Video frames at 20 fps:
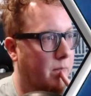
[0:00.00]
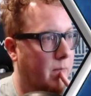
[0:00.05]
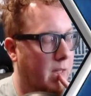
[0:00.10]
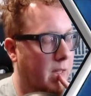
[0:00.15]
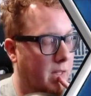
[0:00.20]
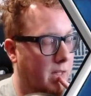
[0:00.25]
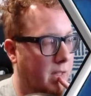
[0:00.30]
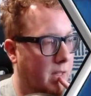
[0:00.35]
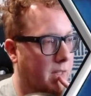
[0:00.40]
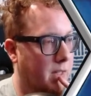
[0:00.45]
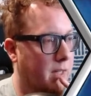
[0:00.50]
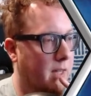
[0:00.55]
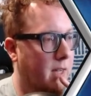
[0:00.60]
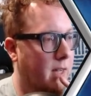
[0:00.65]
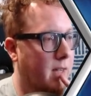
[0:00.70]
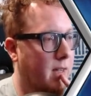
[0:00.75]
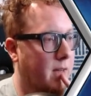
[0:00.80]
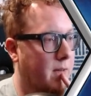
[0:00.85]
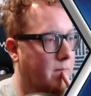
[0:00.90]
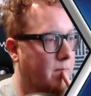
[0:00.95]
He's going to
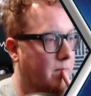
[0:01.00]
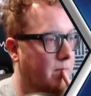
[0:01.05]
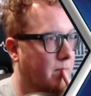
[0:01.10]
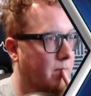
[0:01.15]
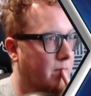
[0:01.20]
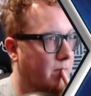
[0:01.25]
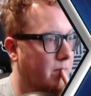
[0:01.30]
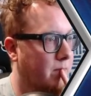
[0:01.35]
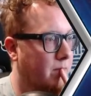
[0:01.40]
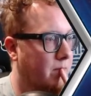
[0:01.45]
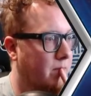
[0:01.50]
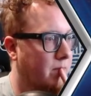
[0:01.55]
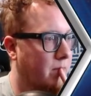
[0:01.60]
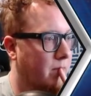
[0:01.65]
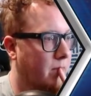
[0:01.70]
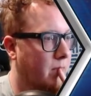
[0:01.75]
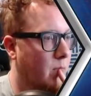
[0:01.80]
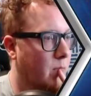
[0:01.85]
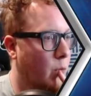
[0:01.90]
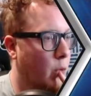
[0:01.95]
stay in.
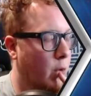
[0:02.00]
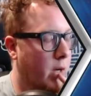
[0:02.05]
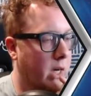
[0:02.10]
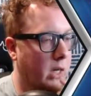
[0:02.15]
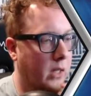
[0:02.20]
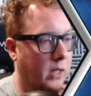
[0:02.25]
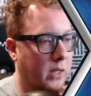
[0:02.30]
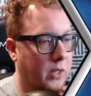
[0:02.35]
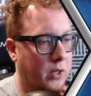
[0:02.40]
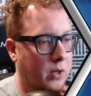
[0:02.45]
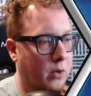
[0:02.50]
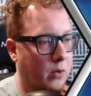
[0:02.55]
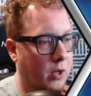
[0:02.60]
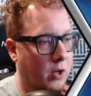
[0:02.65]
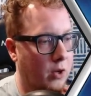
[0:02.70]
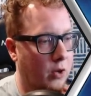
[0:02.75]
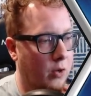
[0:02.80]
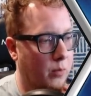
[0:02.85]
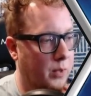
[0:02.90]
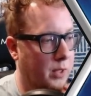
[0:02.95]
We'll get at least 2
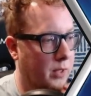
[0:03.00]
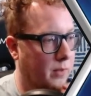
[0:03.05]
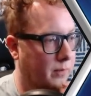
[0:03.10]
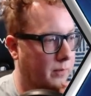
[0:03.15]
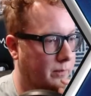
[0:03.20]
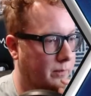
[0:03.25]
cubes.